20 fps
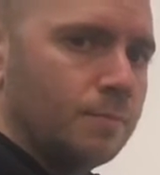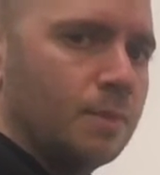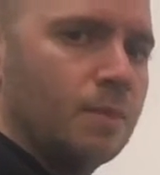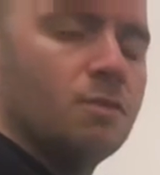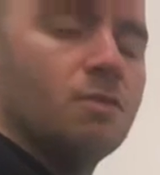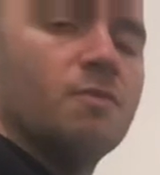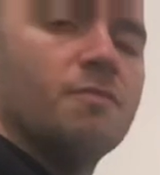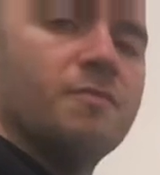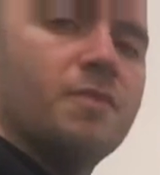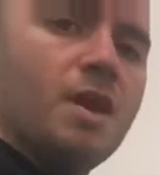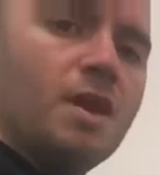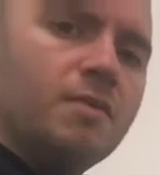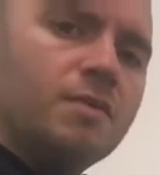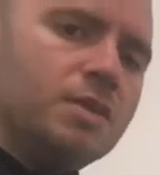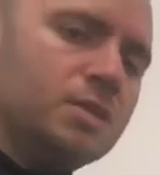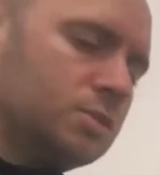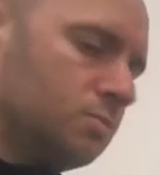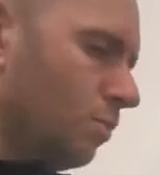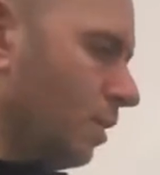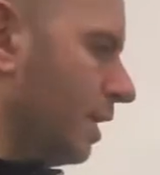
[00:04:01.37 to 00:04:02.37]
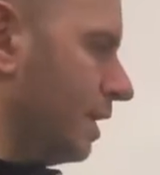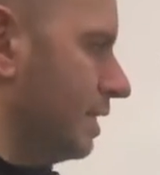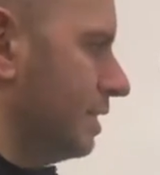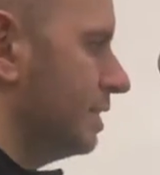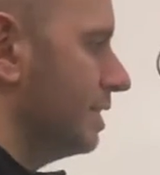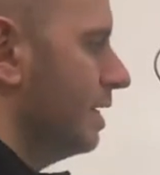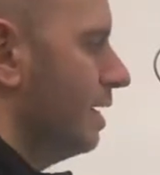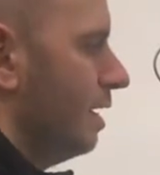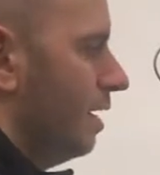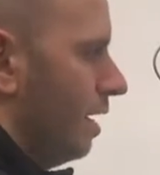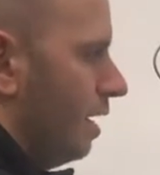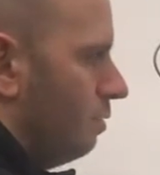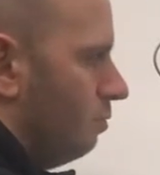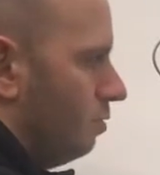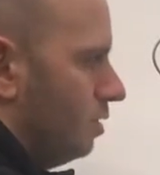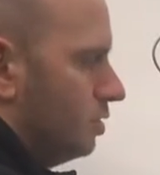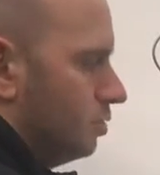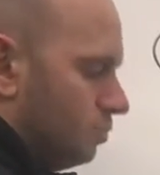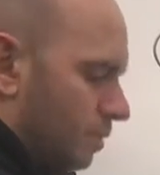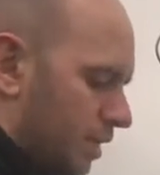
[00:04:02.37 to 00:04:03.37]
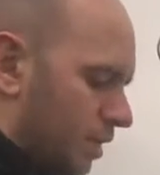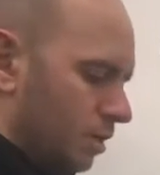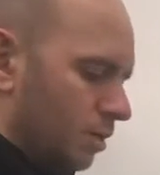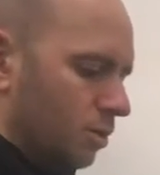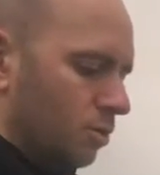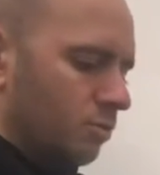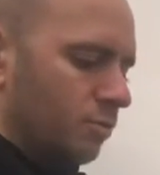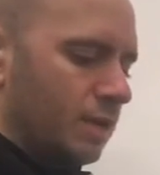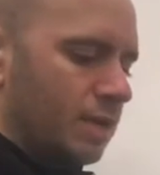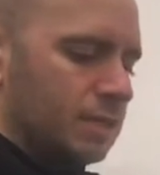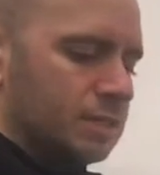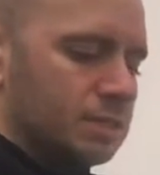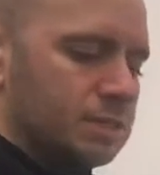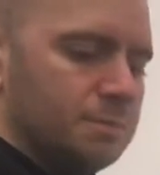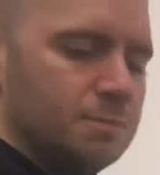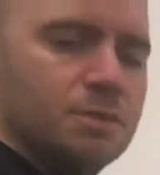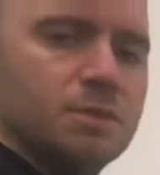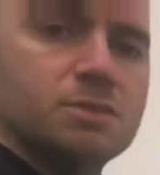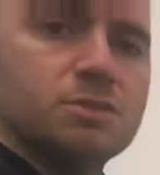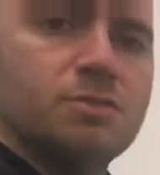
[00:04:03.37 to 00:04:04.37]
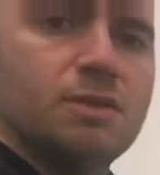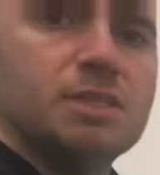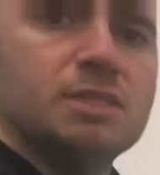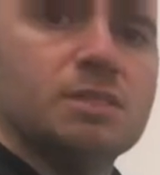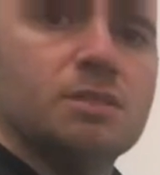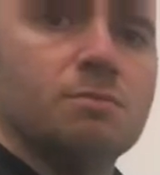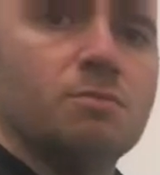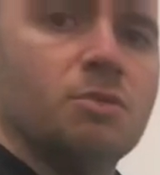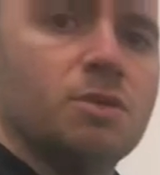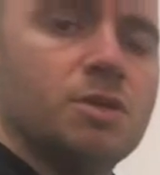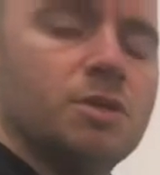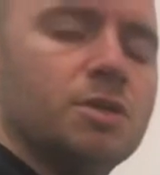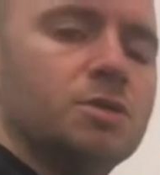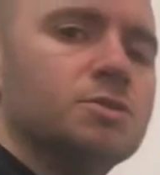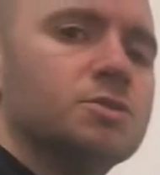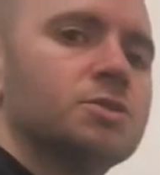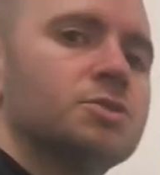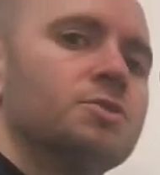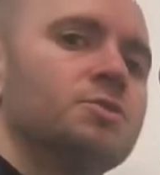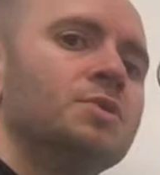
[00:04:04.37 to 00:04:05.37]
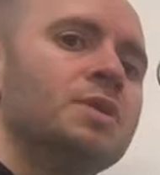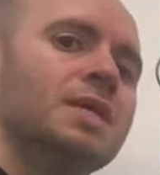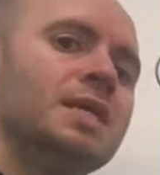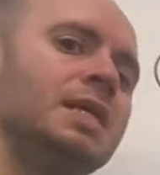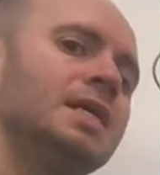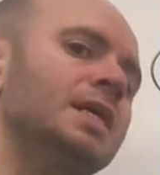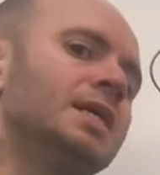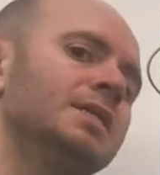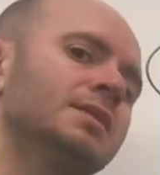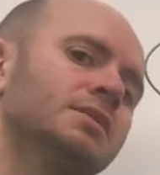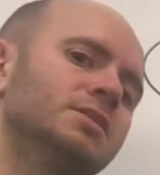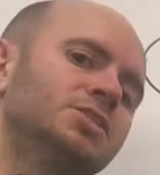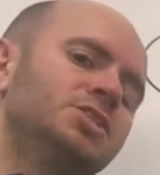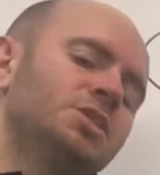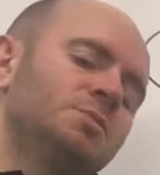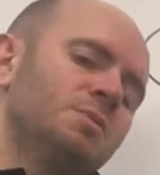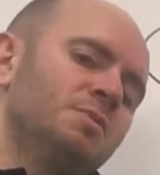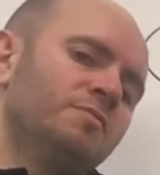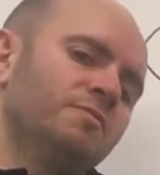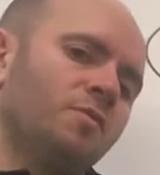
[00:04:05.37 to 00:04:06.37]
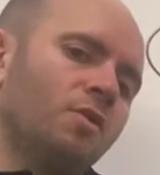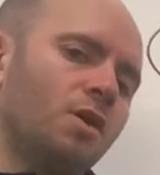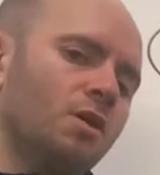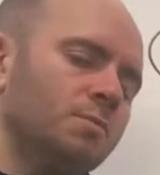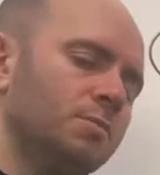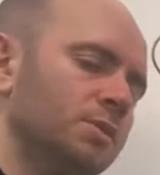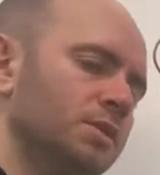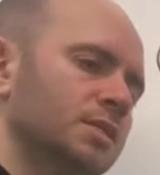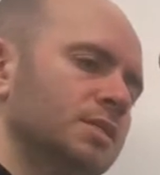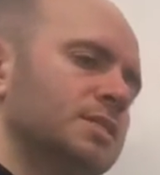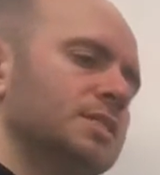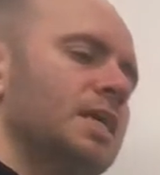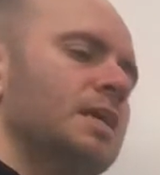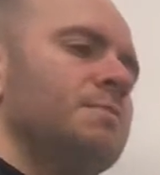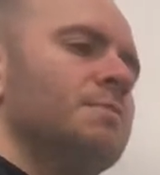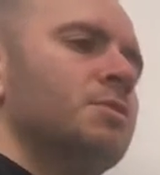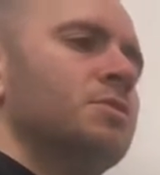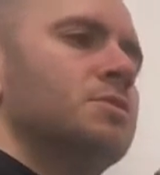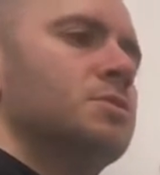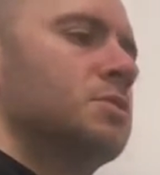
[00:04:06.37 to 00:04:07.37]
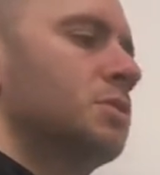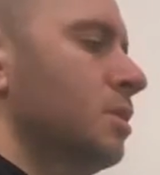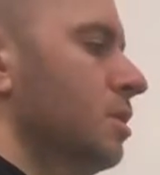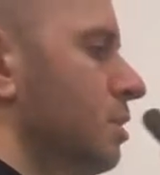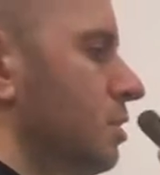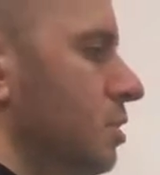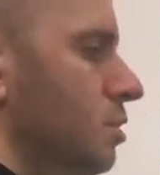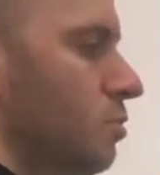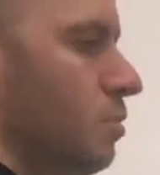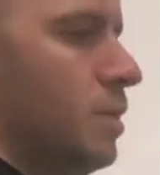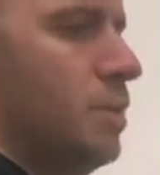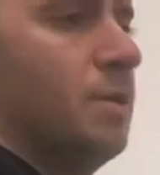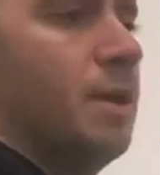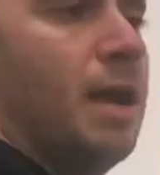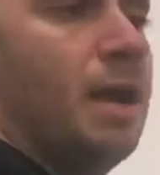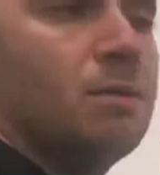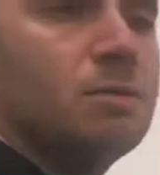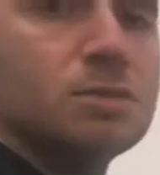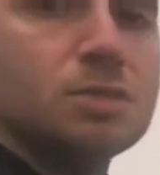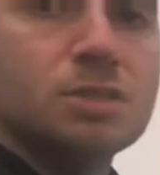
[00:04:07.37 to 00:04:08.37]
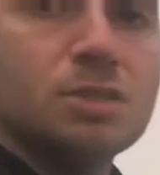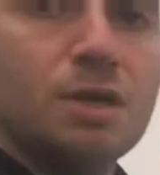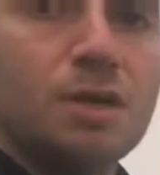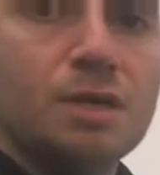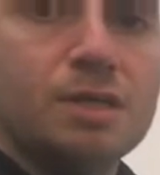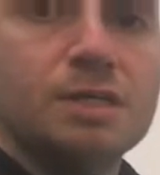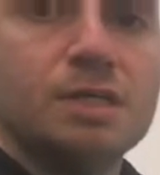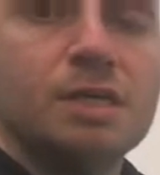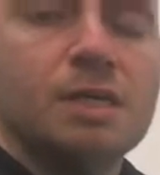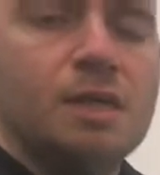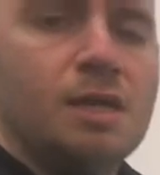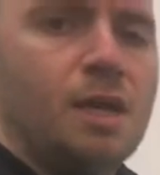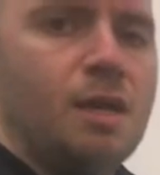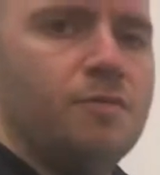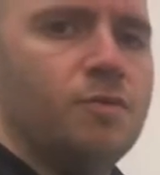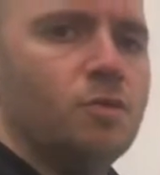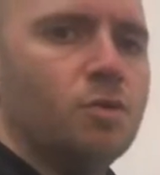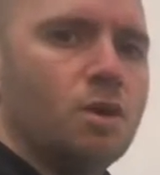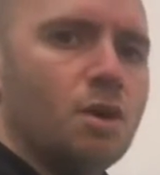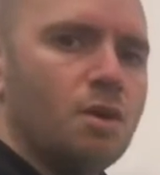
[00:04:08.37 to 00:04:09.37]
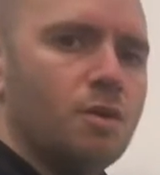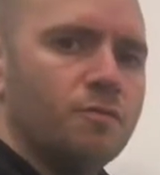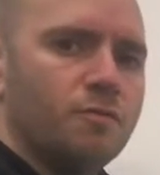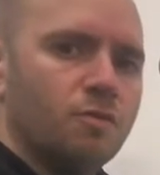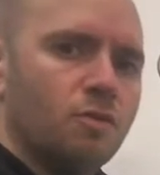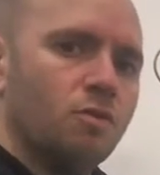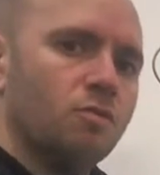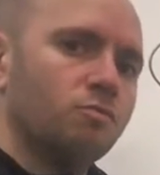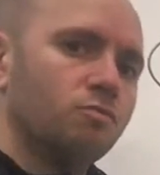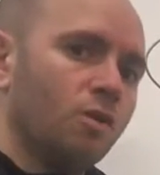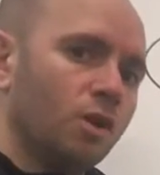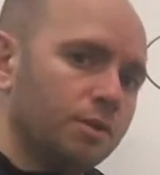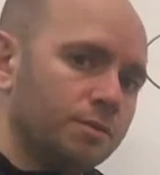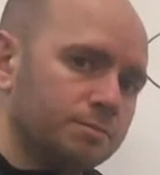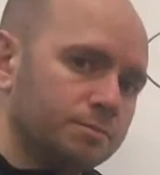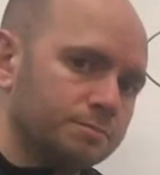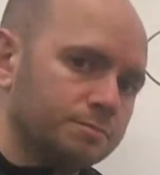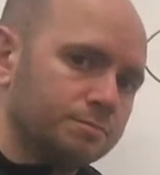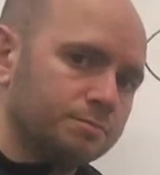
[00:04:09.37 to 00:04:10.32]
There are various ways in which we can create a stimulus greater than what you're used to in the gym environment. The same goes to when you're outside if you're going for a run.